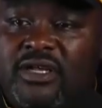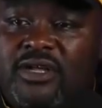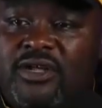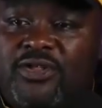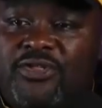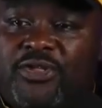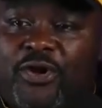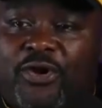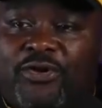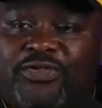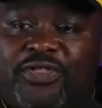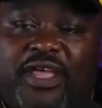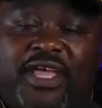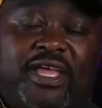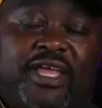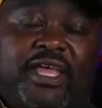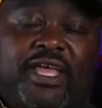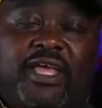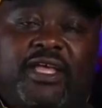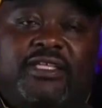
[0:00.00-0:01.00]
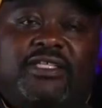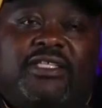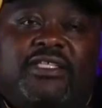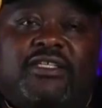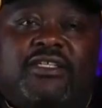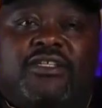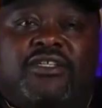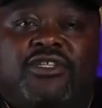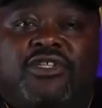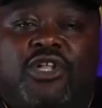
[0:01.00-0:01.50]
Third thing is,
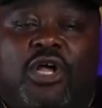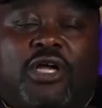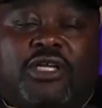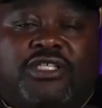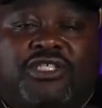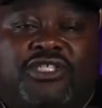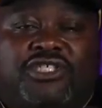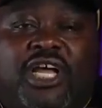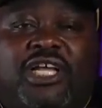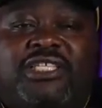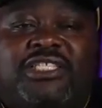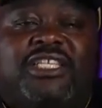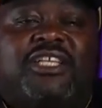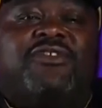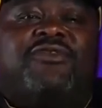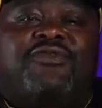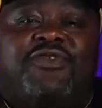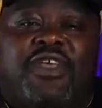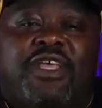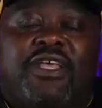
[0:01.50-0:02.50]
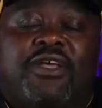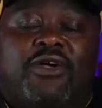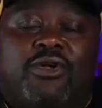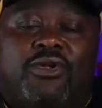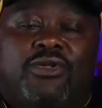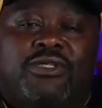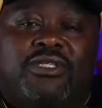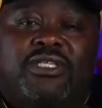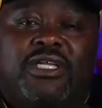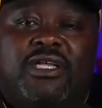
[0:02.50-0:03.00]
look, Justin
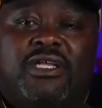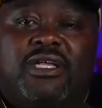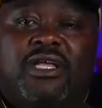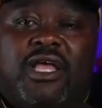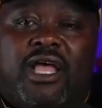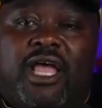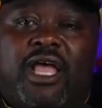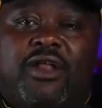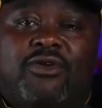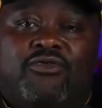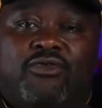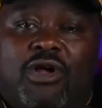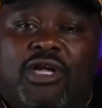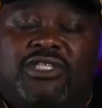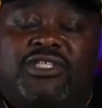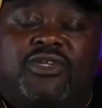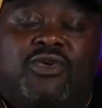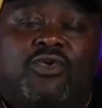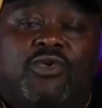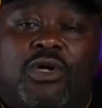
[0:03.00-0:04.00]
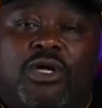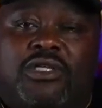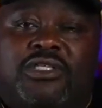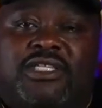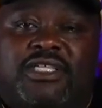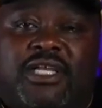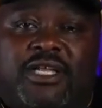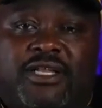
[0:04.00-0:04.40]
Fields and Russell Wilson,